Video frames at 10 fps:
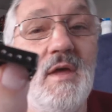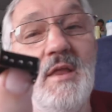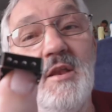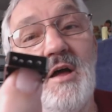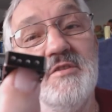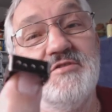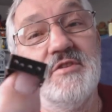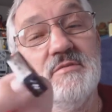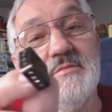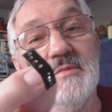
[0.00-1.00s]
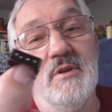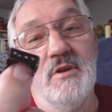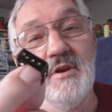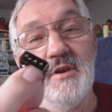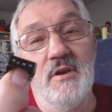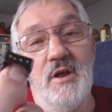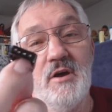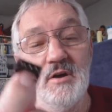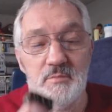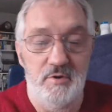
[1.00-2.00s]
and last a little
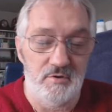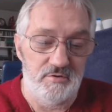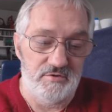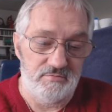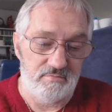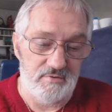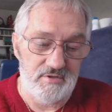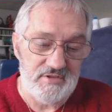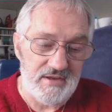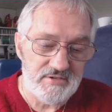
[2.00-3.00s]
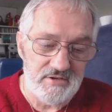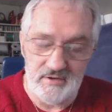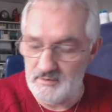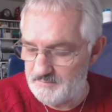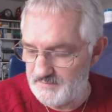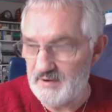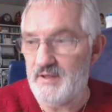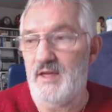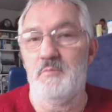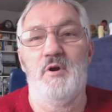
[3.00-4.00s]
longer because it's actually a little fun
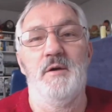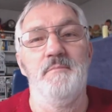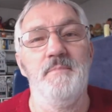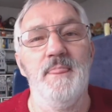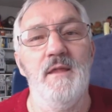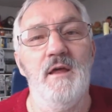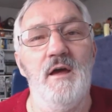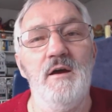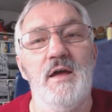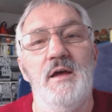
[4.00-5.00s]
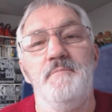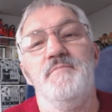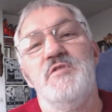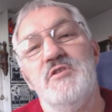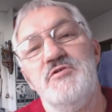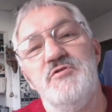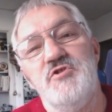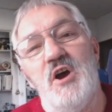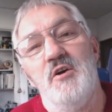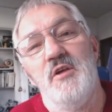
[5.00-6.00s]
camera. Okay, just to
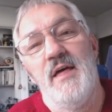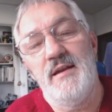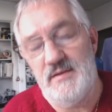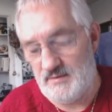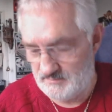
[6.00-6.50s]
show you that.